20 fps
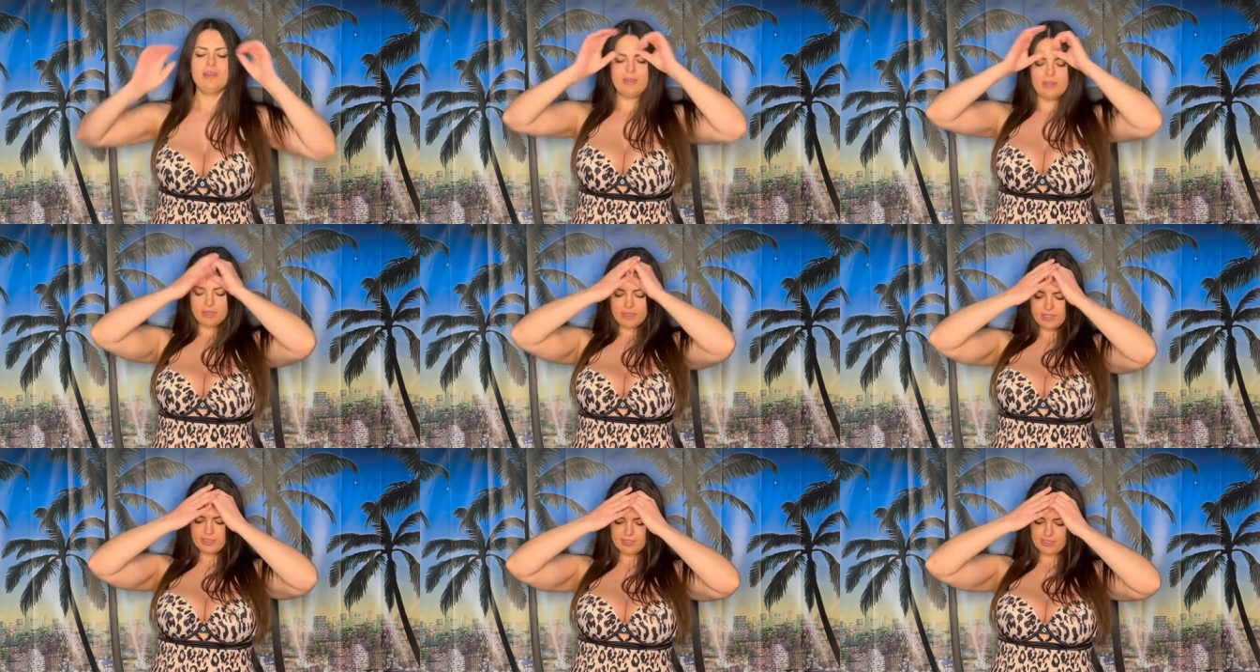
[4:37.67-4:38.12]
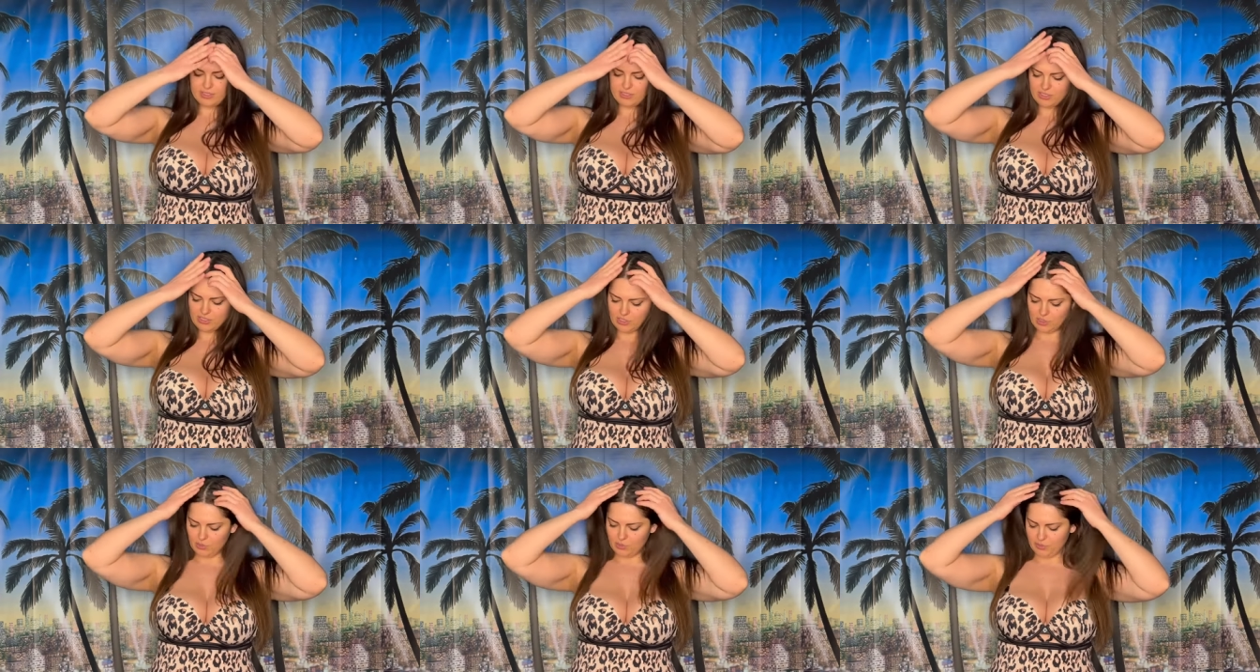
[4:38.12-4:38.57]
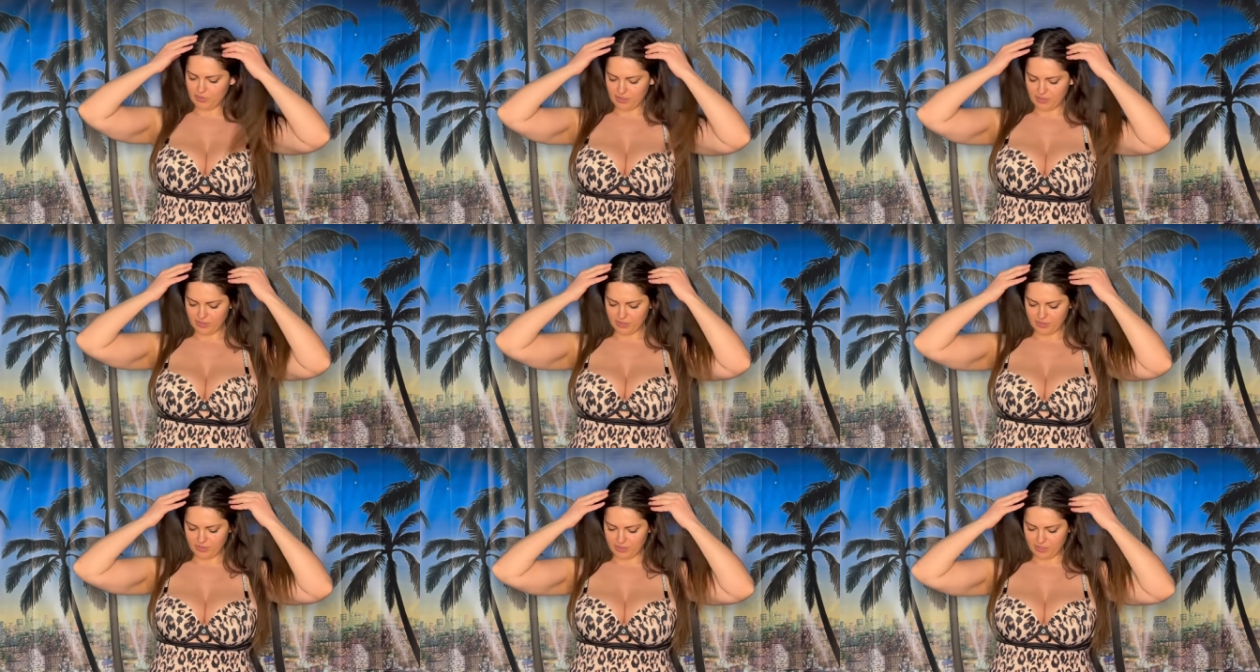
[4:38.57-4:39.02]
because it's
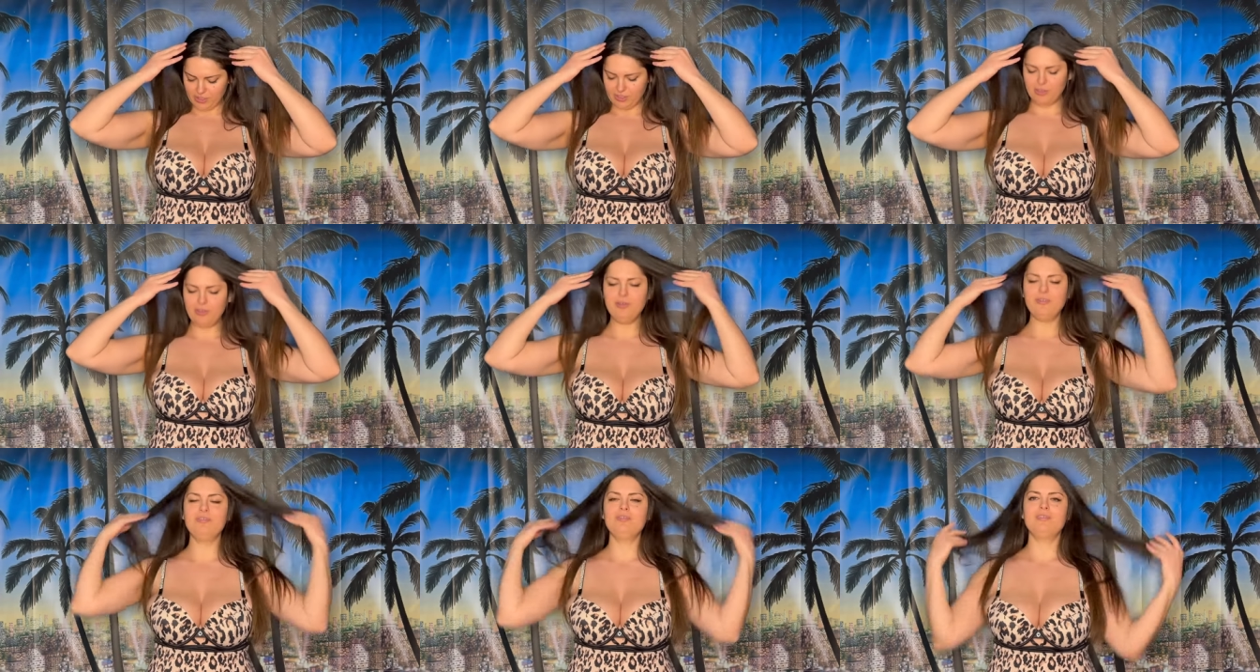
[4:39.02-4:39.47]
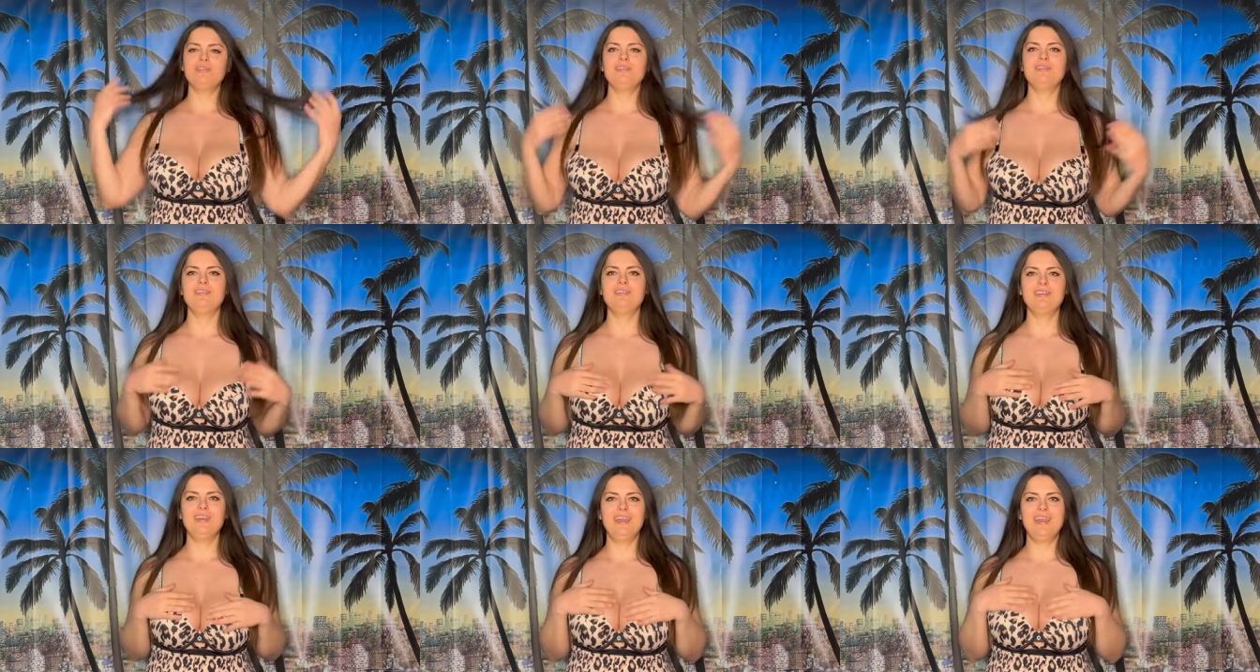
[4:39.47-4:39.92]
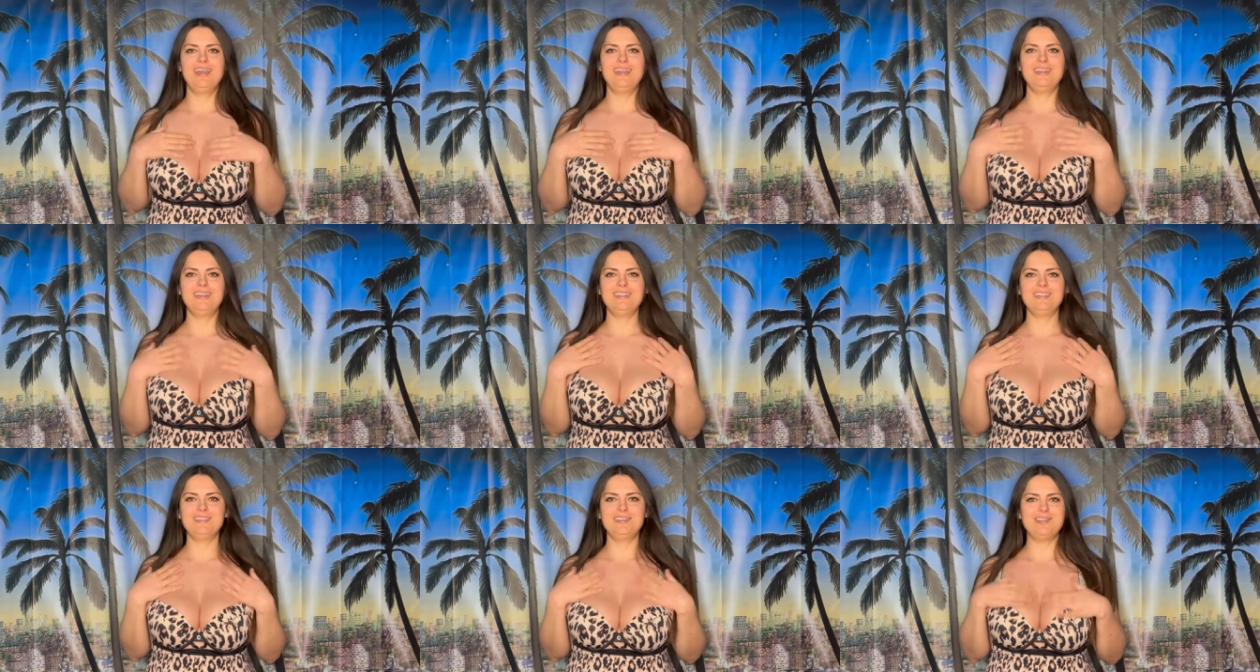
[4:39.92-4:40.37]
super cute and
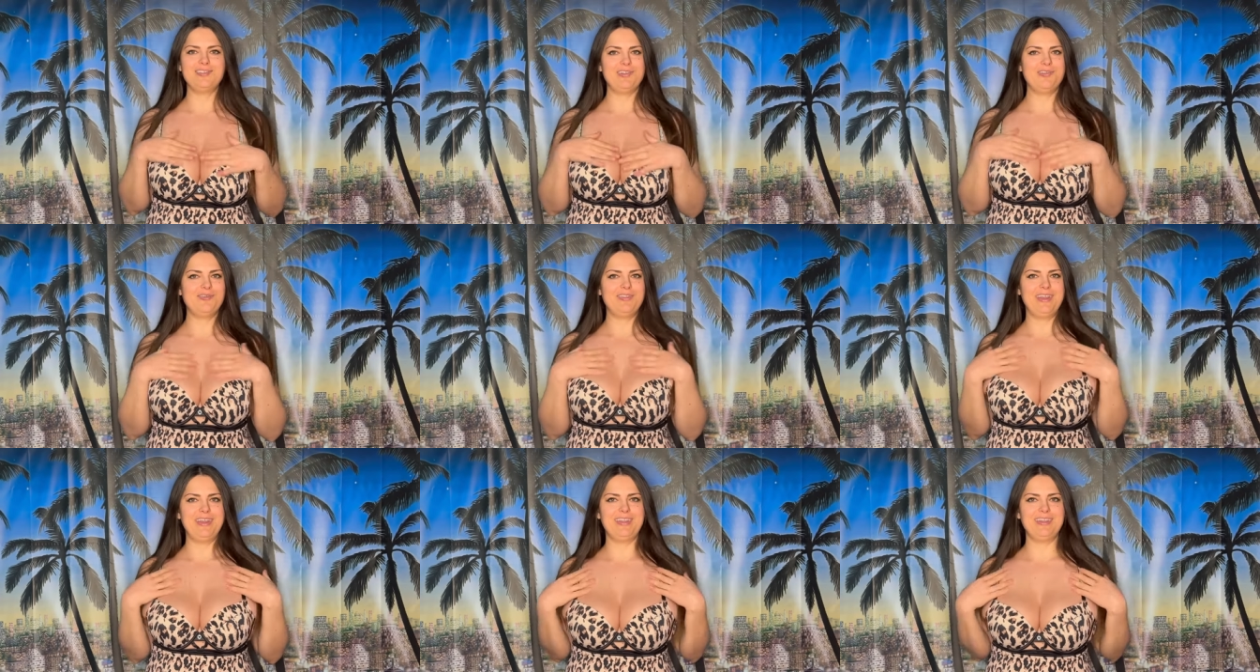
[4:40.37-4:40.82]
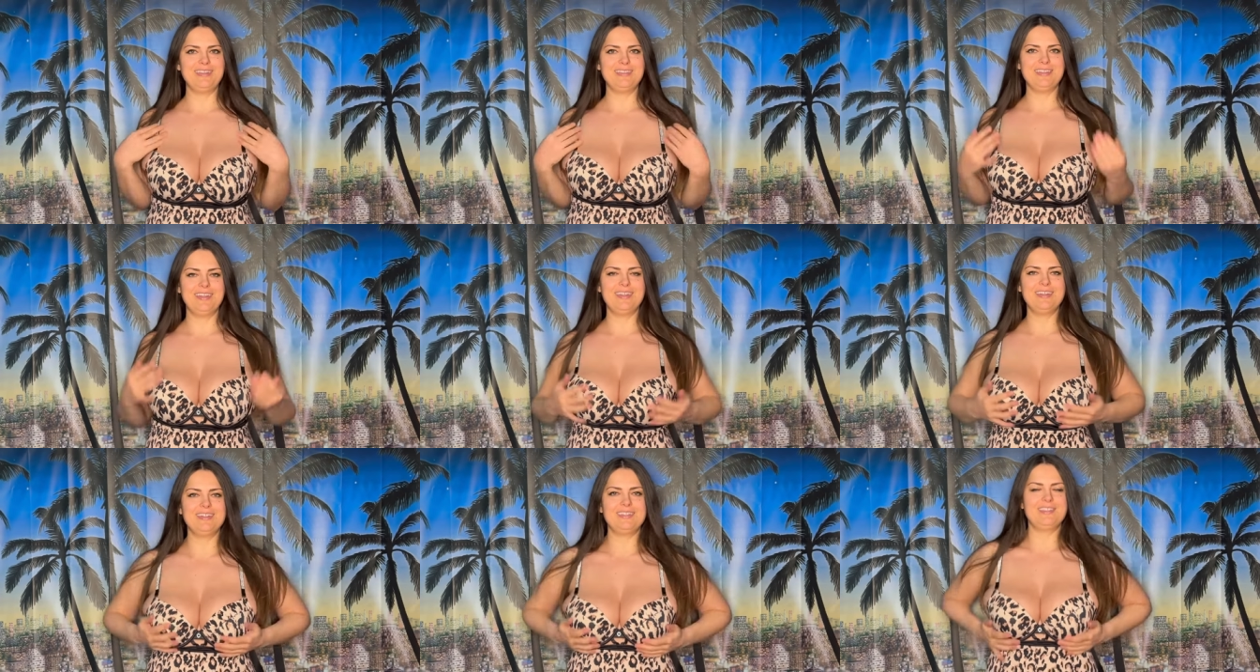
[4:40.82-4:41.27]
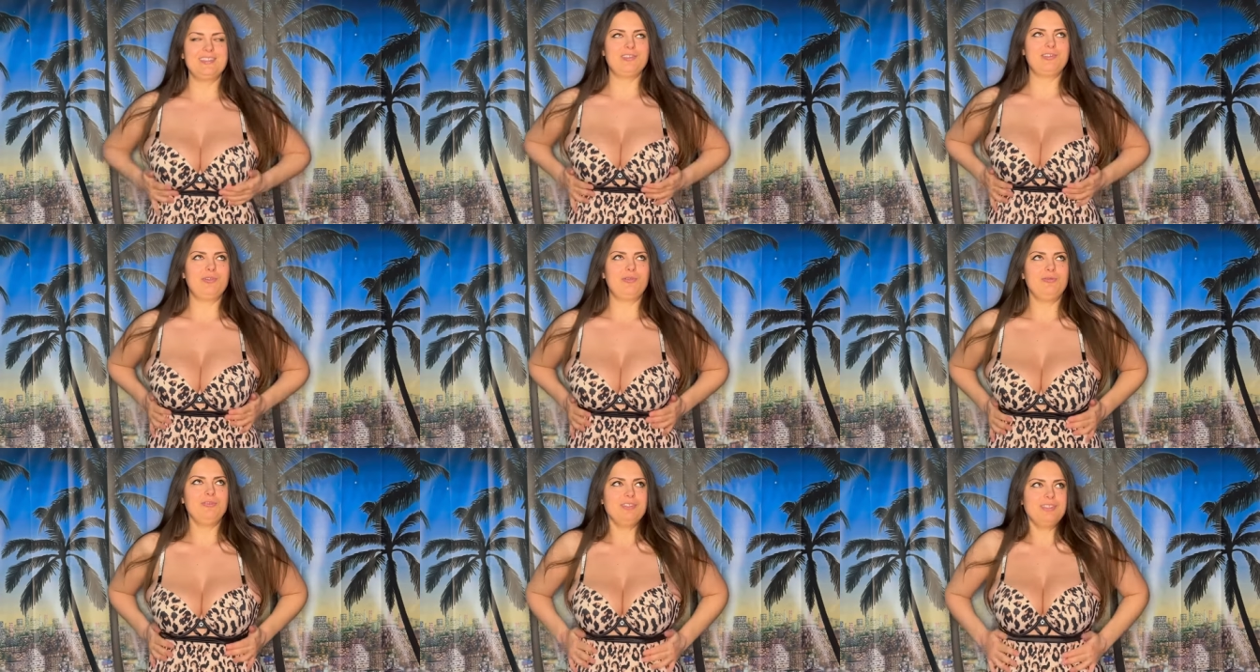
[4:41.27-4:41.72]
it's so nice and it's
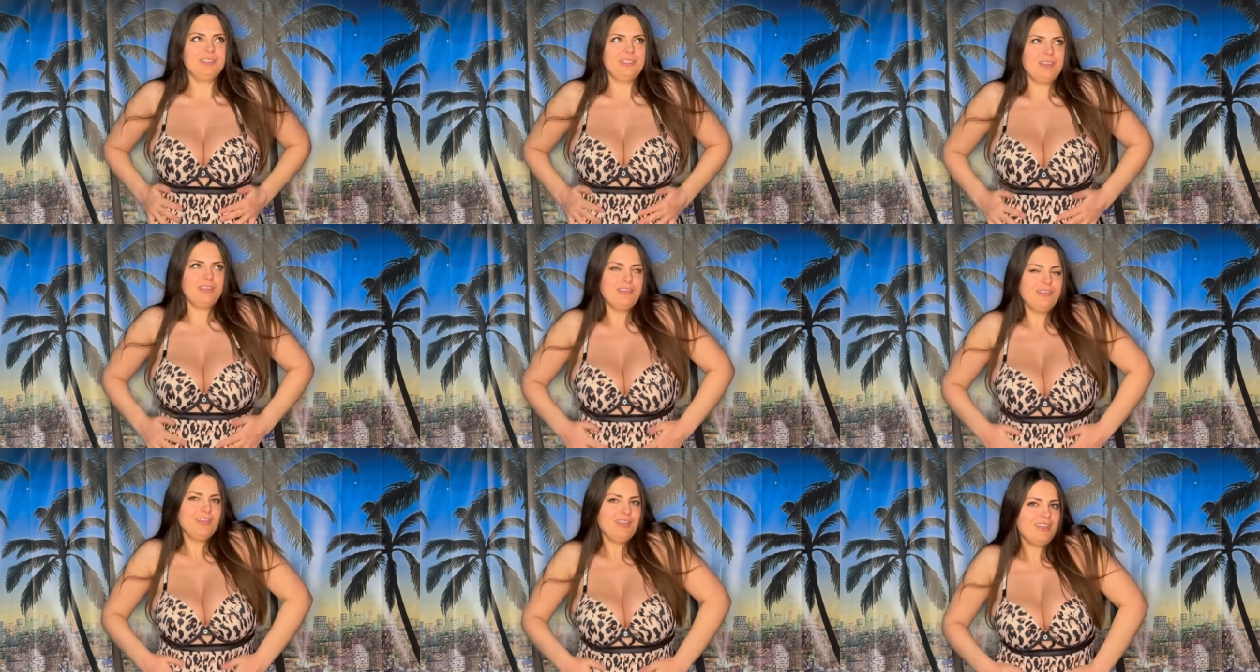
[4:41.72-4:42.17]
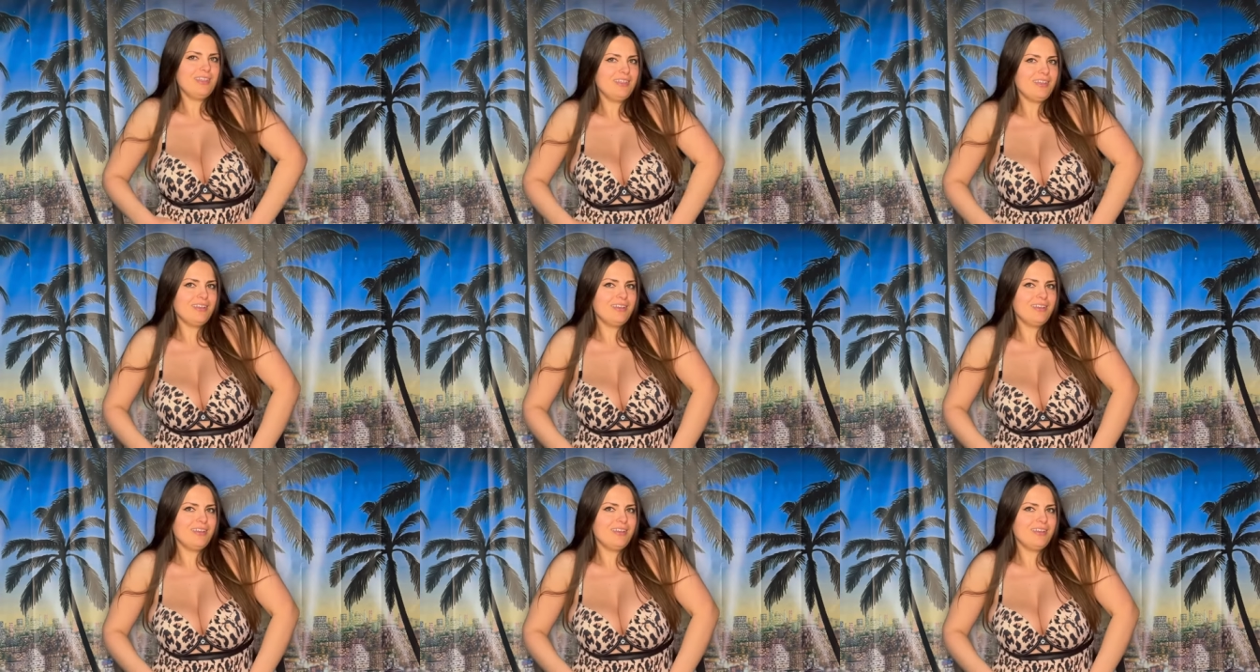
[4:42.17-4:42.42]
so silky.